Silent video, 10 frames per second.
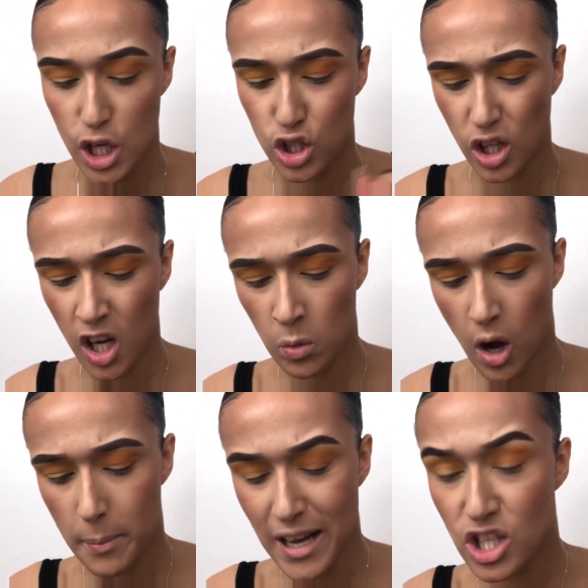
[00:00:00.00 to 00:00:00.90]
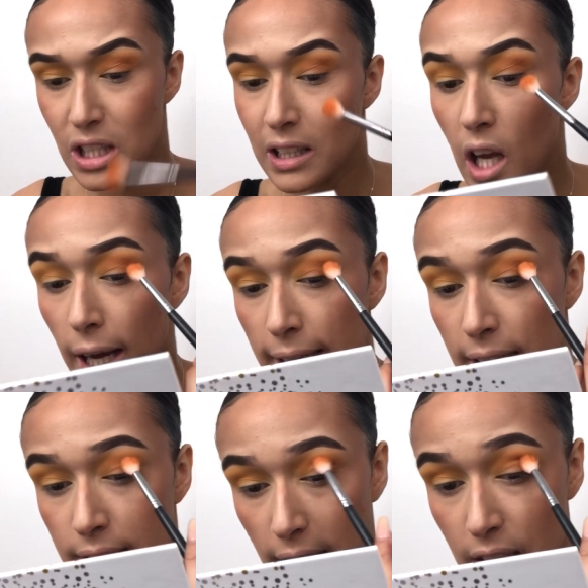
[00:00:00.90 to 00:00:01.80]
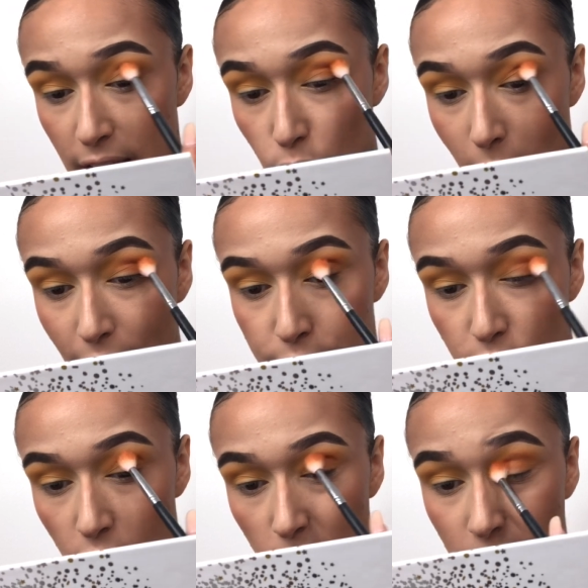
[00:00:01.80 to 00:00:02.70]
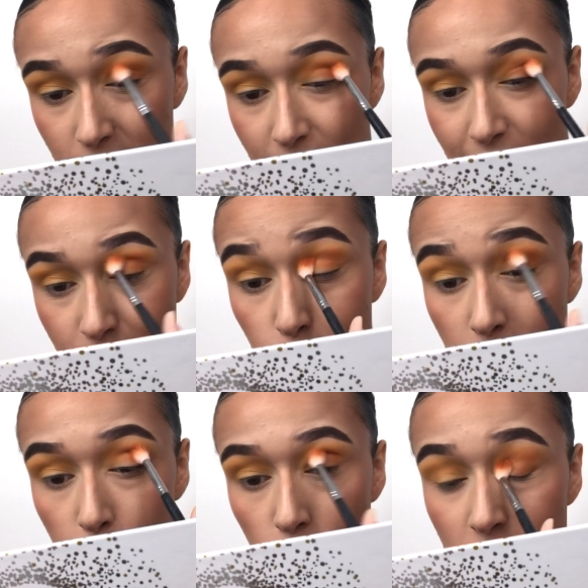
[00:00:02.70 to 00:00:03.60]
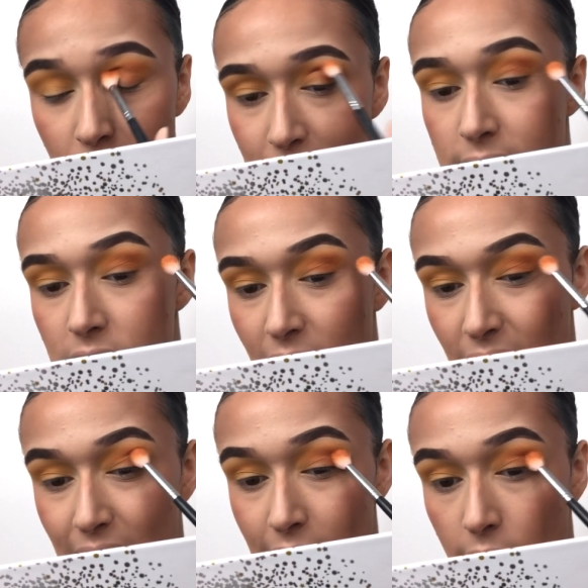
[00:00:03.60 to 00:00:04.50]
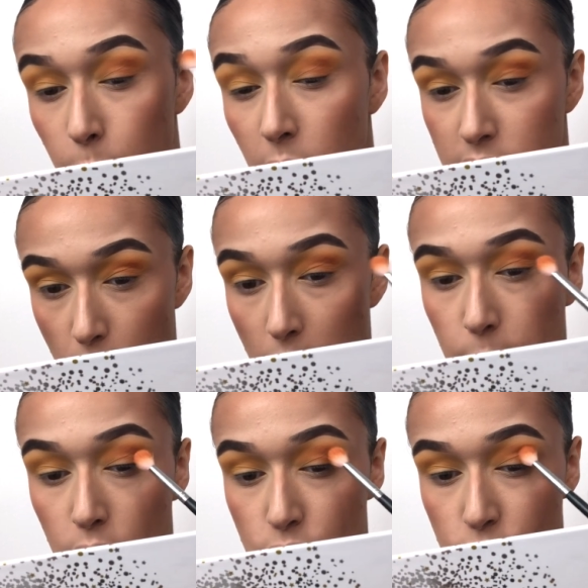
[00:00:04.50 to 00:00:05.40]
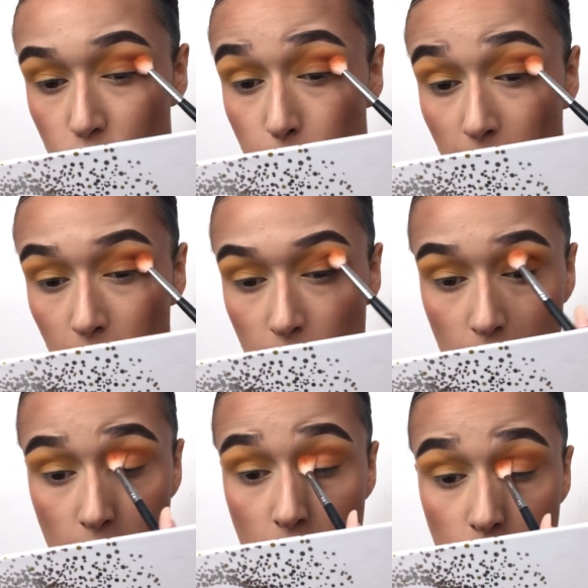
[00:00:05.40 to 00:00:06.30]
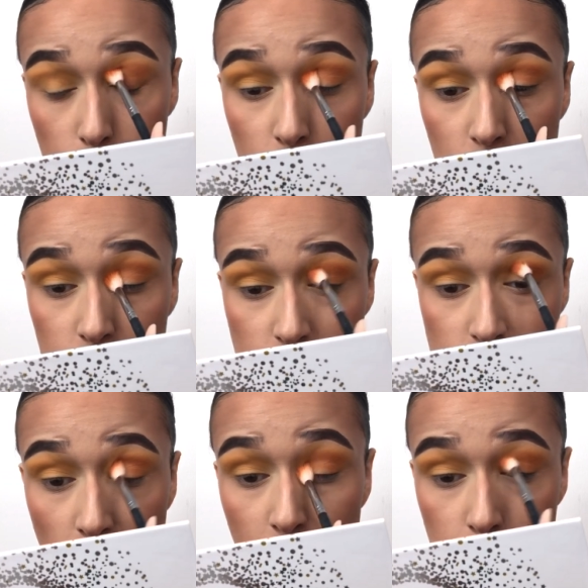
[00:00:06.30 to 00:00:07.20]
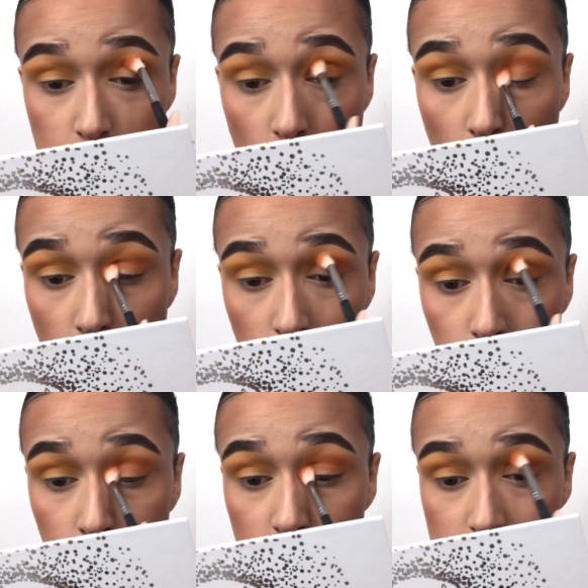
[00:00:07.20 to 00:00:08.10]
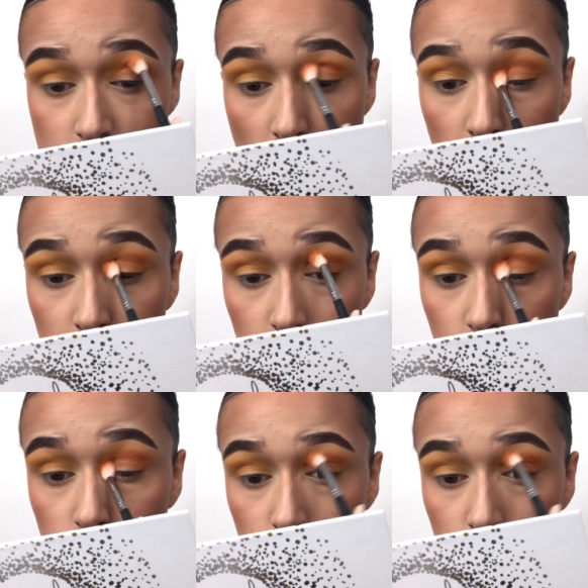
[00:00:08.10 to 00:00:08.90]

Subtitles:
do you know what? I'm actually liking that, like, you have to go in a little bit more. It is like a little bit time consuming, but at the same time, it's like,